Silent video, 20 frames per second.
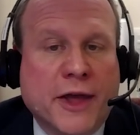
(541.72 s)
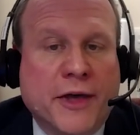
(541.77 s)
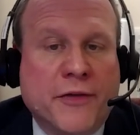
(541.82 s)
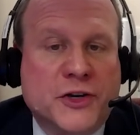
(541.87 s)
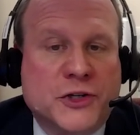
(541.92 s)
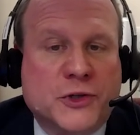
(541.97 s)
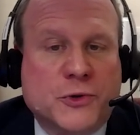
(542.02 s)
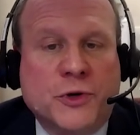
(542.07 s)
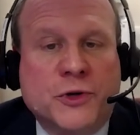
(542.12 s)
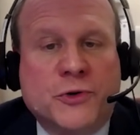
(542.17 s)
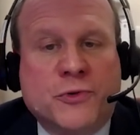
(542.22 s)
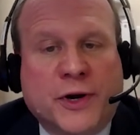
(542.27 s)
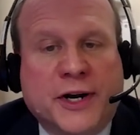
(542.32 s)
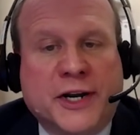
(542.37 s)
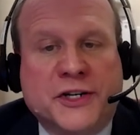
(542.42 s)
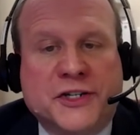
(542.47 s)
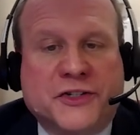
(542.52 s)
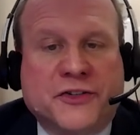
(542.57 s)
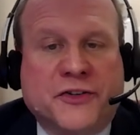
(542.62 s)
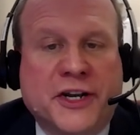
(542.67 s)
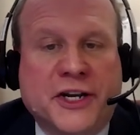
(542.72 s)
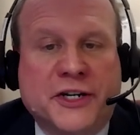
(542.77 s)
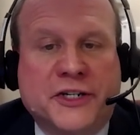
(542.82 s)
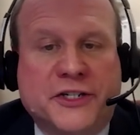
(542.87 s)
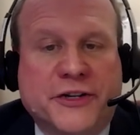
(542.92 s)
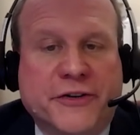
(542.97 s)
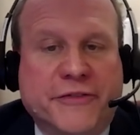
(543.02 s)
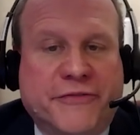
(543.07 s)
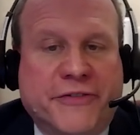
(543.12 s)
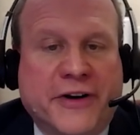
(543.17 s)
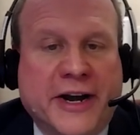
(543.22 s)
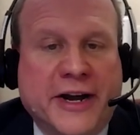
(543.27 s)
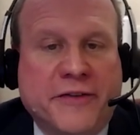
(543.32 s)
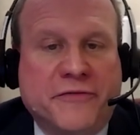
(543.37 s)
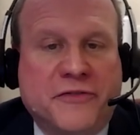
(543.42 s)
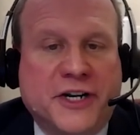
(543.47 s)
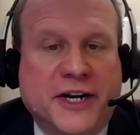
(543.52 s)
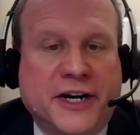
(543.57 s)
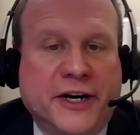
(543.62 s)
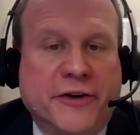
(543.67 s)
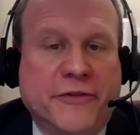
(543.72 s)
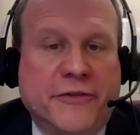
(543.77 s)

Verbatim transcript: And this would translate to 5, 10,